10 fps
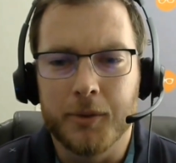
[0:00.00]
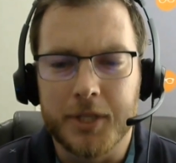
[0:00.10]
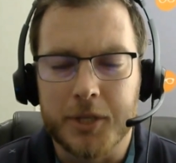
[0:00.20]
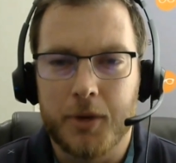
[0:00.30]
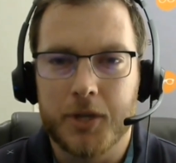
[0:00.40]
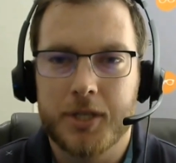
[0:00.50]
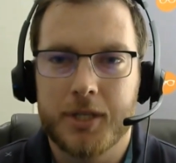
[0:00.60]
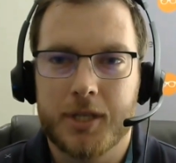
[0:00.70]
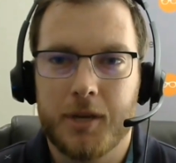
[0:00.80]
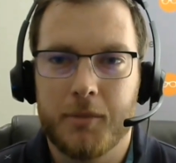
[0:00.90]
when these
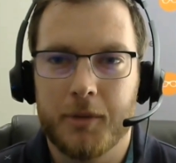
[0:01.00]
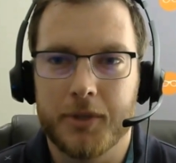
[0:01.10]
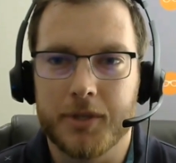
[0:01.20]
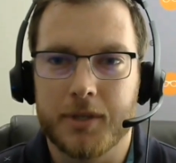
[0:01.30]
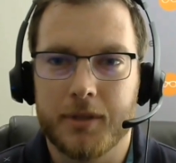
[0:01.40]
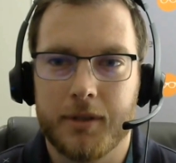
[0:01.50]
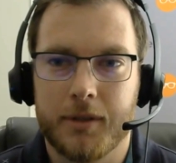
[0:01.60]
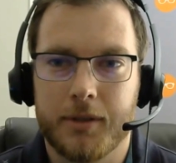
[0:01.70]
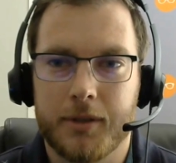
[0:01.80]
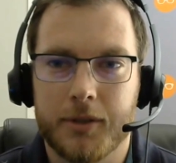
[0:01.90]
questions come up, there's
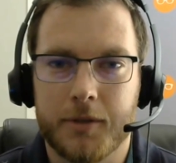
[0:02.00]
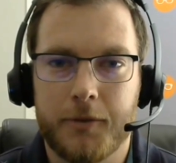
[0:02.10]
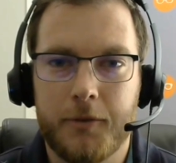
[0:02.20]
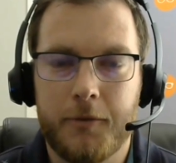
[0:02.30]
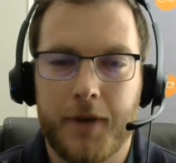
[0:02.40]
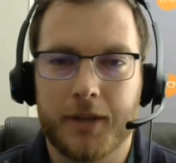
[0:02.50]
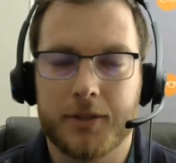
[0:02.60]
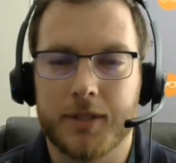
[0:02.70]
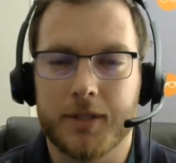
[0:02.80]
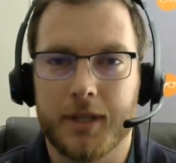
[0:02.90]
there's a few
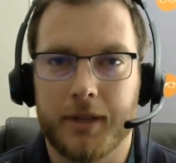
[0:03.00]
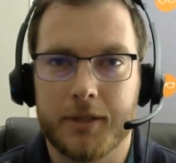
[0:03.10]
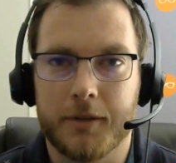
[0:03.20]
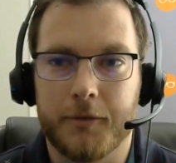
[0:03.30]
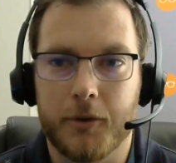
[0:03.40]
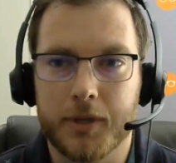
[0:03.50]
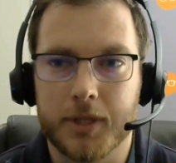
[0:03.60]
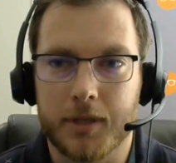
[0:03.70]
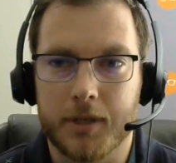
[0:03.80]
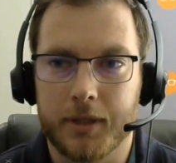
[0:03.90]
factors that I like to
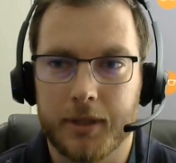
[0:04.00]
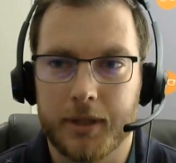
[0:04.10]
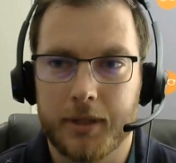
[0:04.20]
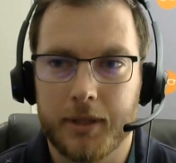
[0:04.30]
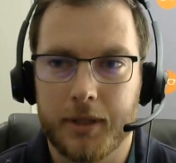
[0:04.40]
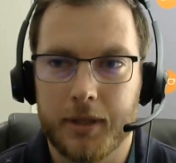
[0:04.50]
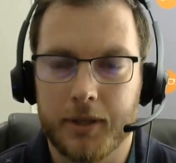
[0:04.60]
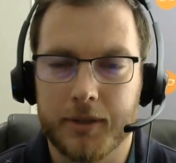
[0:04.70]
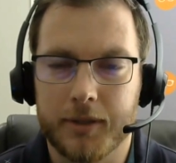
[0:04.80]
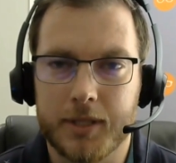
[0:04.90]
focus on that,
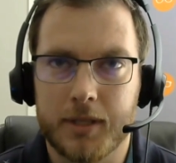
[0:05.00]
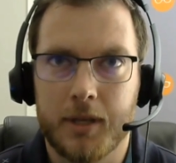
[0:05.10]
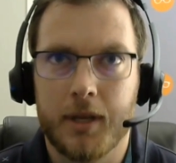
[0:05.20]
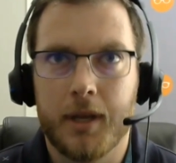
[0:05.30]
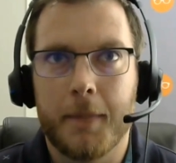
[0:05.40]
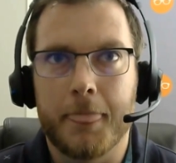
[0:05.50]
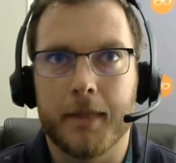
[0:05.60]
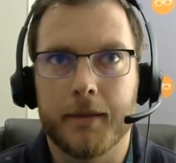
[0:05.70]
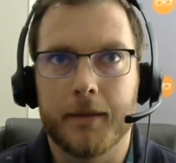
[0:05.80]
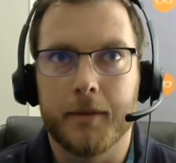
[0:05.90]
you know, it's,
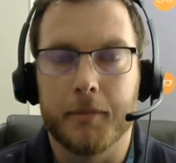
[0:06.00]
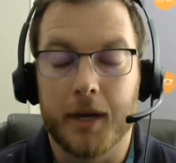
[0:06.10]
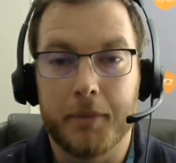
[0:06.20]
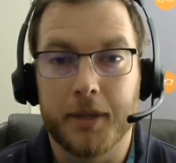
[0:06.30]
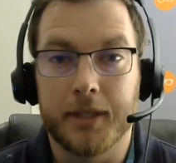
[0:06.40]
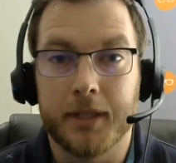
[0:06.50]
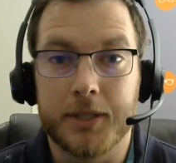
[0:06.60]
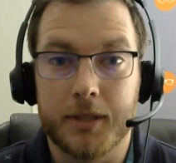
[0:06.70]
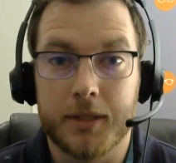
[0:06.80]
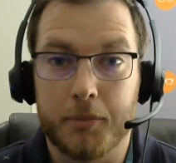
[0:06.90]
in my opinion,
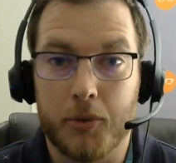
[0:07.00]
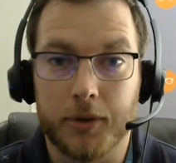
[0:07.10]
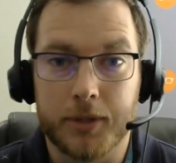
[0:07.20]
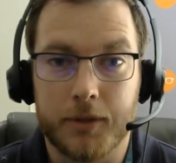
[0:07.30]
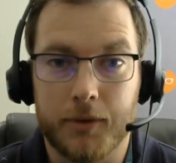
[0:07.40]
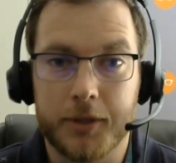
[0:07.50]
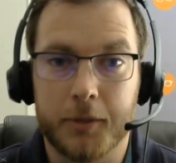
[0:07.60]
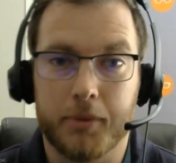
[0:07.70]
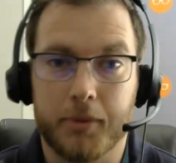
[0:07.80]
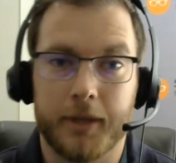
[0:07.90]
it's important to run
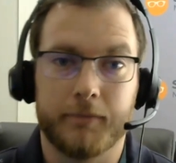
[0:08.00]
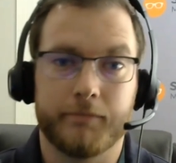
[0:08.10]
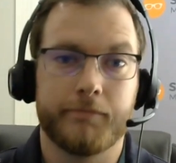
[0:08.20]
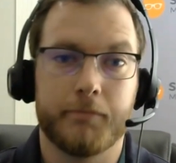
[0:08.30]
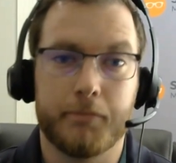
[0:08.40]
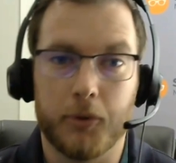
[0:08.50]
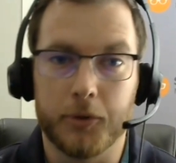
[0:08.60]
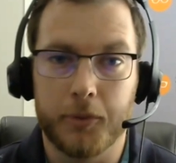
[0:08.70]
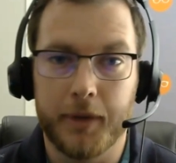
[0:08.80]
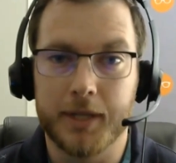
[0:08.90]
your plan
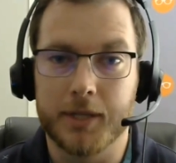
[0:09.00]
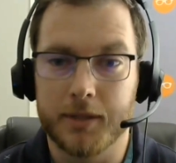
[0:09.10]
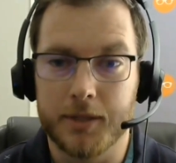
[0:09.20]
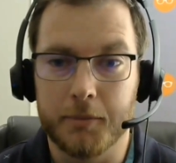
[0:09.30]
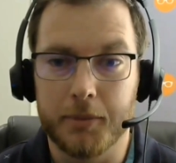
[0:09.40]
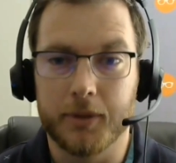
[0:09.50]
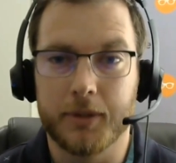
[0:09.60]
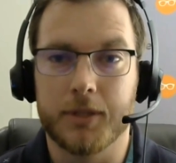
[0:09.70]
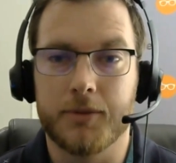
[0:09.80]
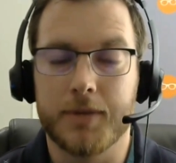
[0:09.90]
both ways. So as you're
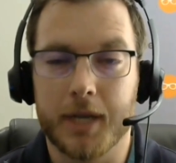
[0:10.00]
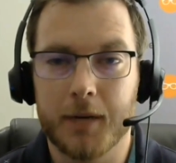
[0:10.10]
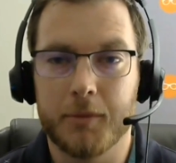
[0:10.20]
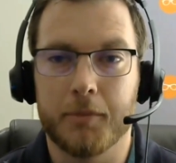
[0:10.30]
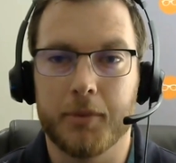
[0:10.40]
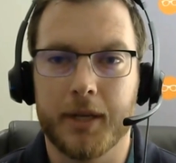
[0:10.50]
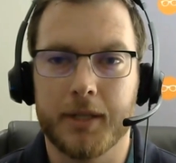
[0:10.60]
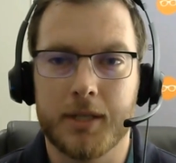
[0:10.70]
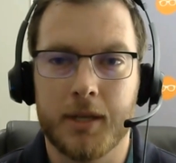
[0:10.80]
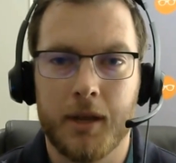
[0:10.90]
building this retirement plan,
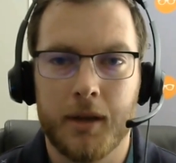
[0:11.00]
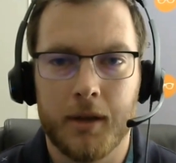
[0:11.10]
it's